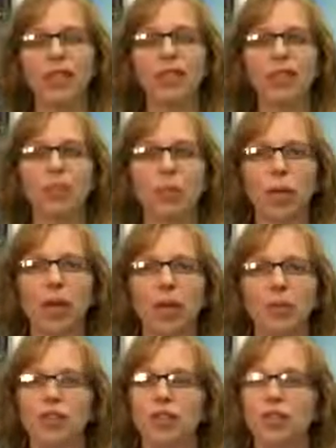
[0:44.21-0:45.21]
These three
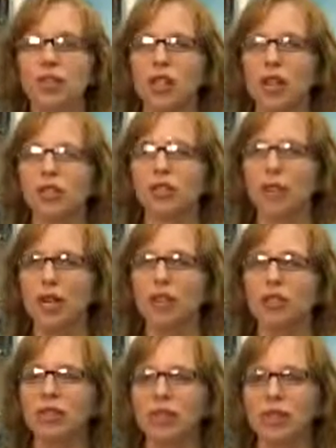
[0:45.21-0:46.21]
products can solve many
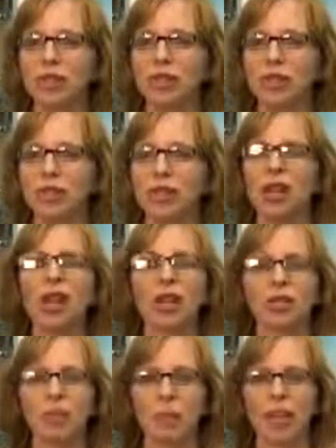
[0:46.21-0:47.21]
solutions
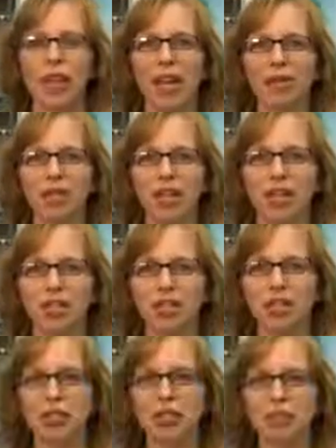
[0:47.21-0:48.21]
for many
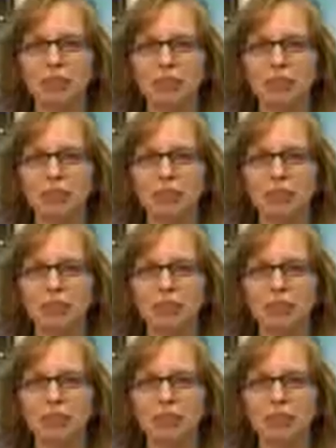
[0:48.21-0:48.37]
applications.